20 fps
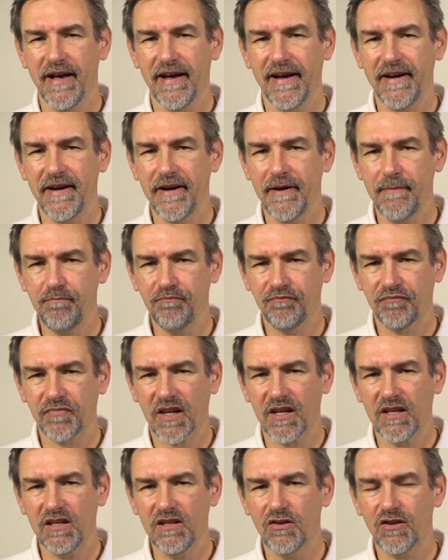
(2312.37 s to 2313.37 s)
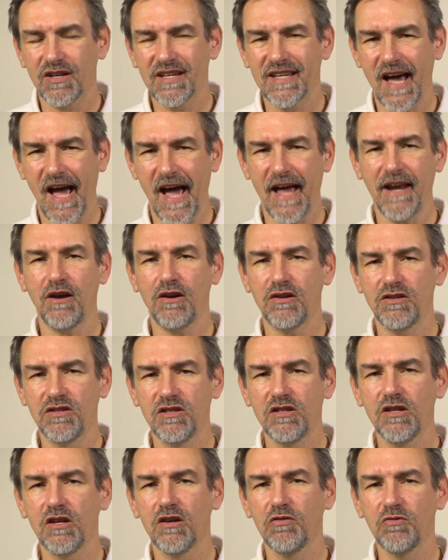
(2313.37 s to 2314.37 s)
you
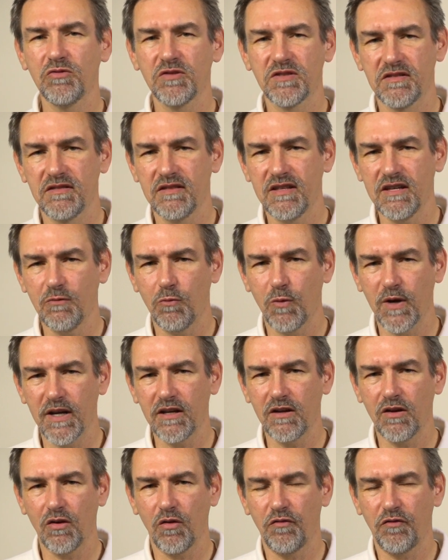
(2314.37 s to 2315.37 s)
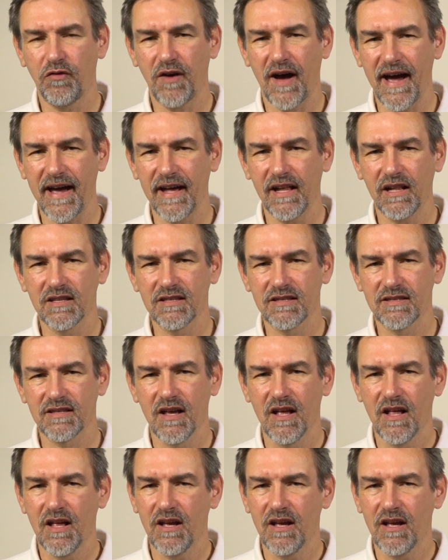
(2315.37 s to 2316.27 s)
cannot use the video files